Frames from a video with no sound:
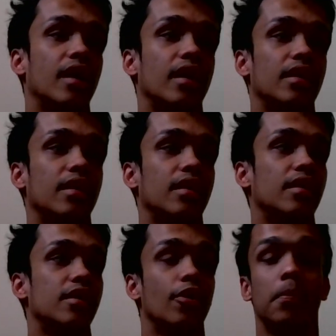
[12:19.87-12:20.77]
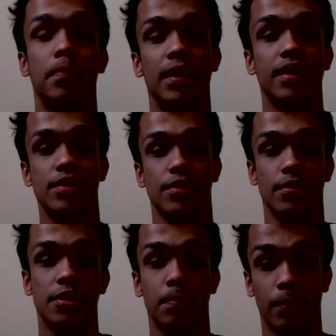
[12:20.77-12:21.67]
and the openness to
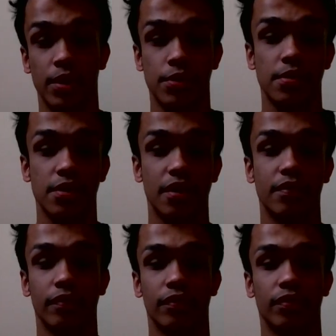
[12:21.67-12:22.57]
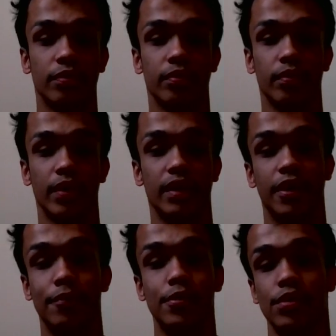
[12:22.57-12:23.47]
express yourself,
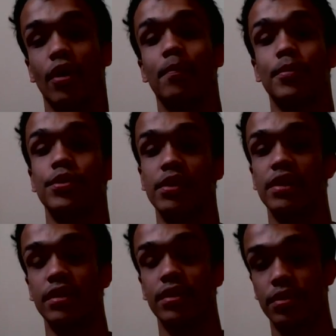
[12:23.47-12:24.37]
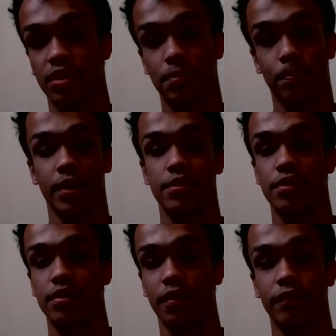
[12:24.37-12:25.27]
it gives you the opportunity to express
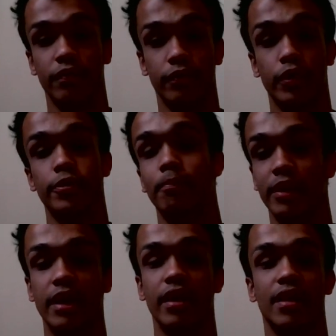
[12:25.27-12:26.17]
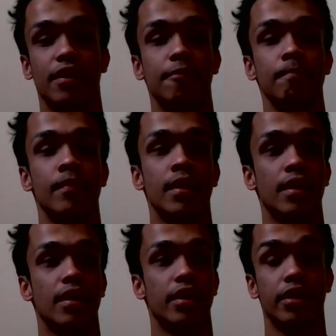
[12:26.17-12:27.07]
yourself vulnerably and,
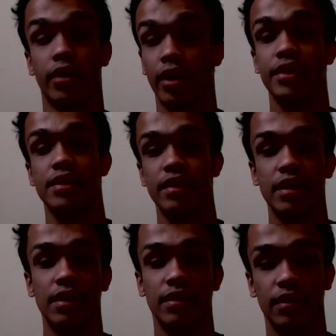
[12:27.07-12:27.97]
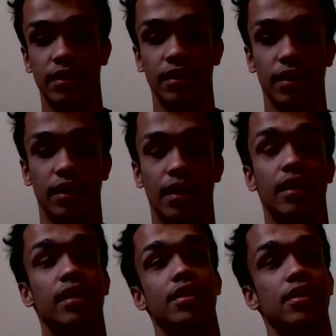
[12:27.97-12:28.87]
honestly,
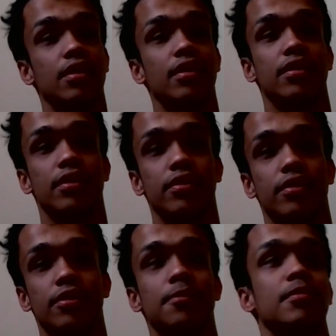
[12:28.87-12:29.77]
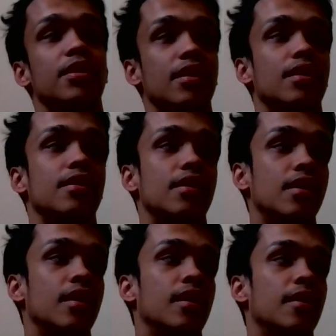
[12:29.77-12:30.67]
then you'll be
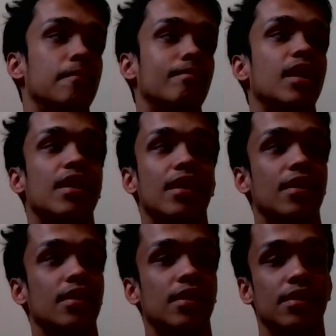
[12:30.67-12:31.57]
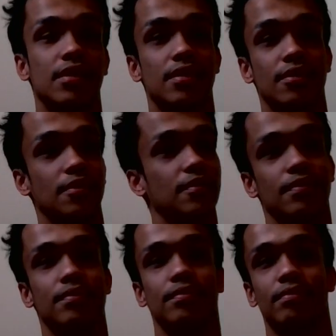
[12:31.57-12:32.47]
making
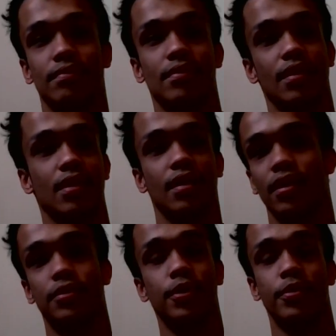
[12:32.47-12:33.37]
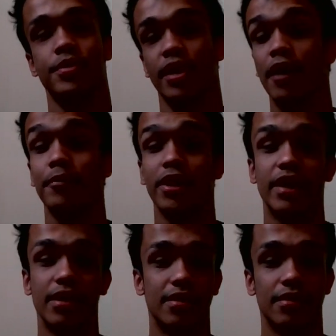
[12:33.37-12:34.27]
who knows how
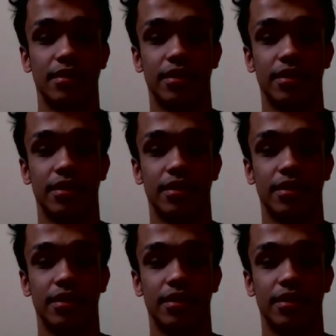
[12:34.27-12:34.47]
many,